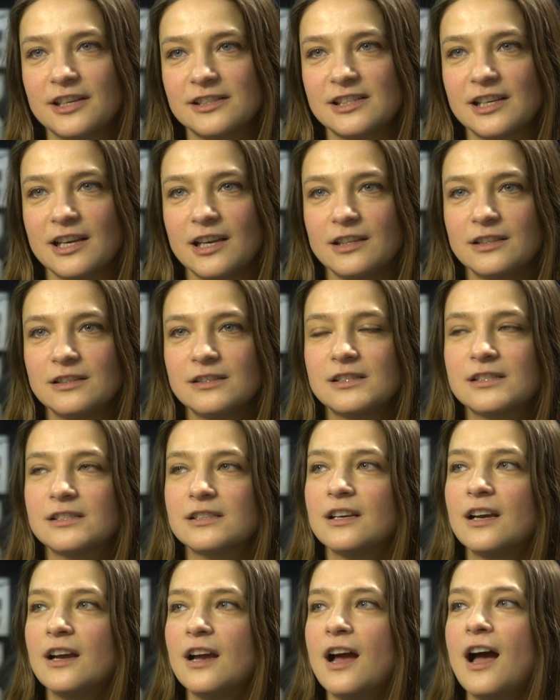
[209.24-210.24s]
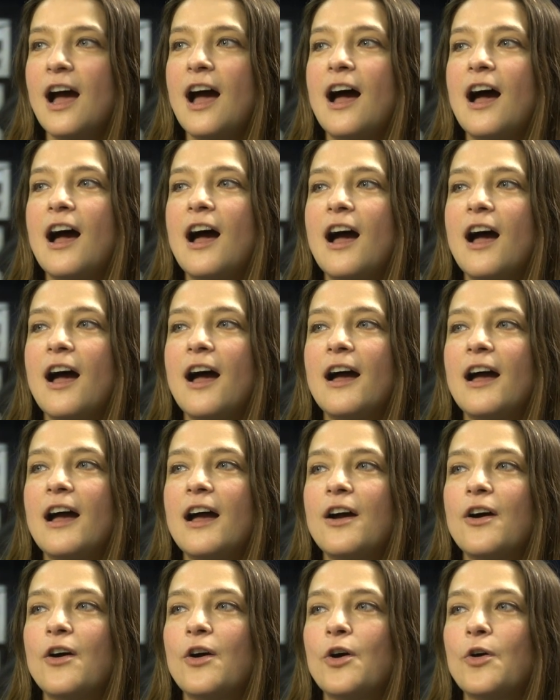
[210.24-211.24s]
scenes
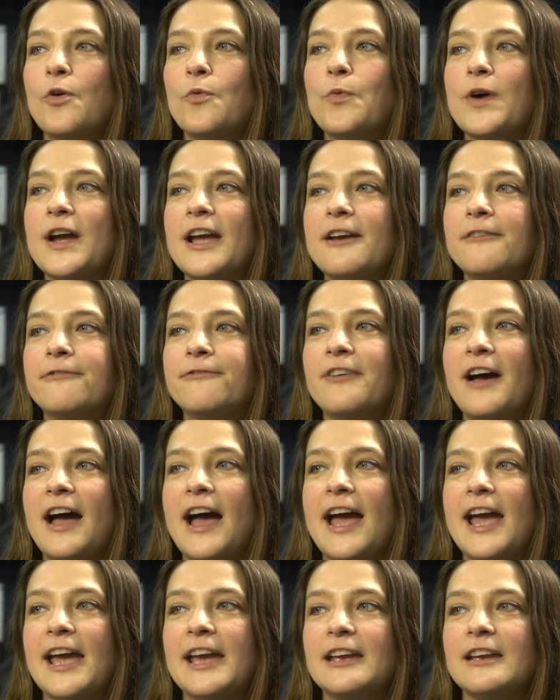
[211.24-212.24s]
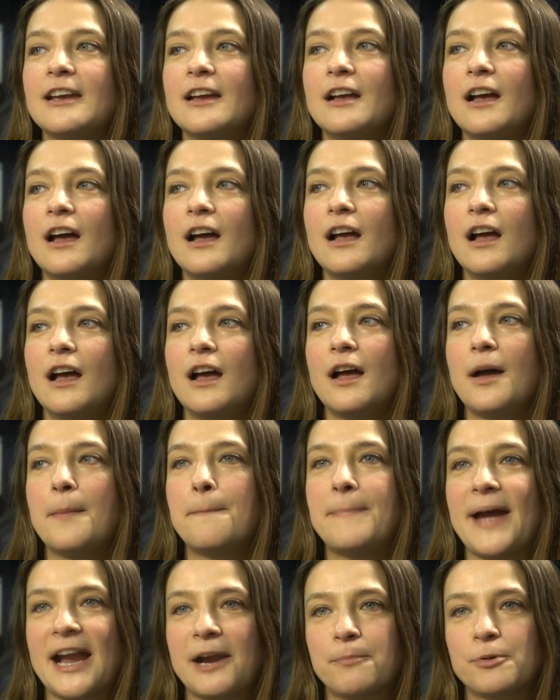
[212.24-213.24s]
with a
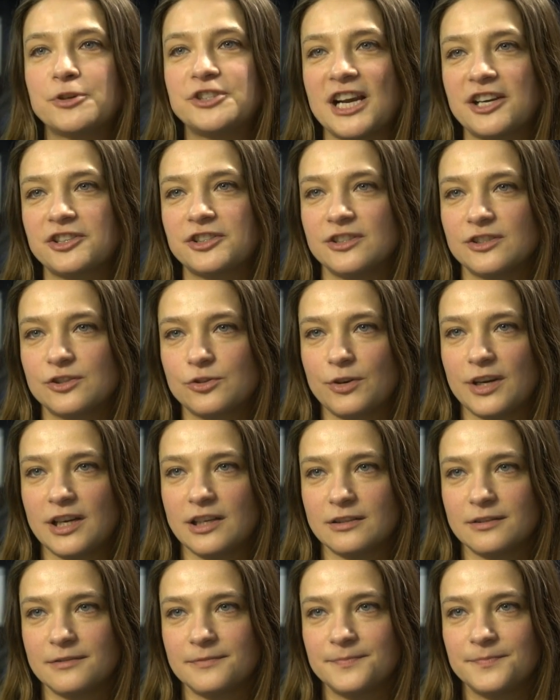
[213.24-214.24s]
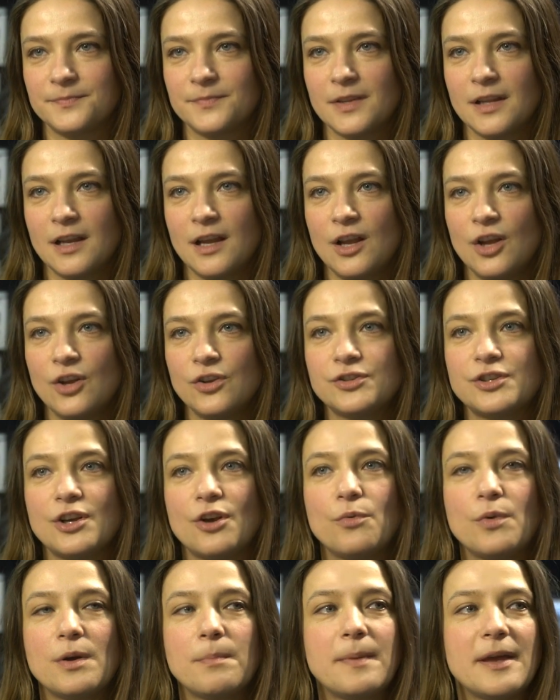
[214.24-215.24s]
back projection screen. So
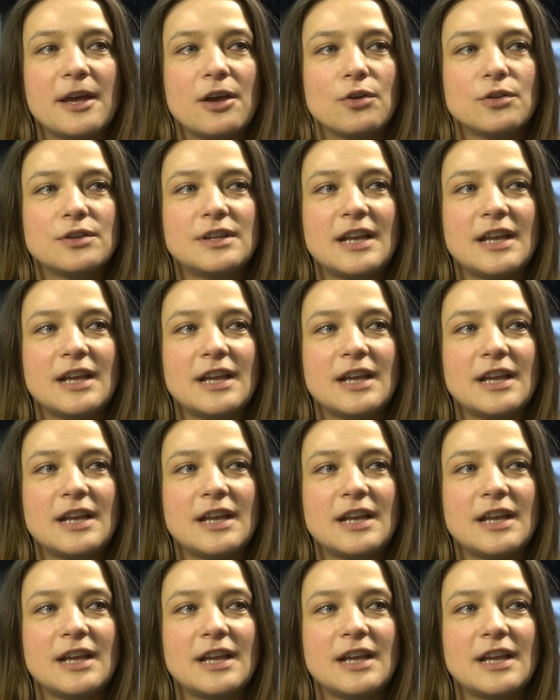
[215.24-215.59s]
we built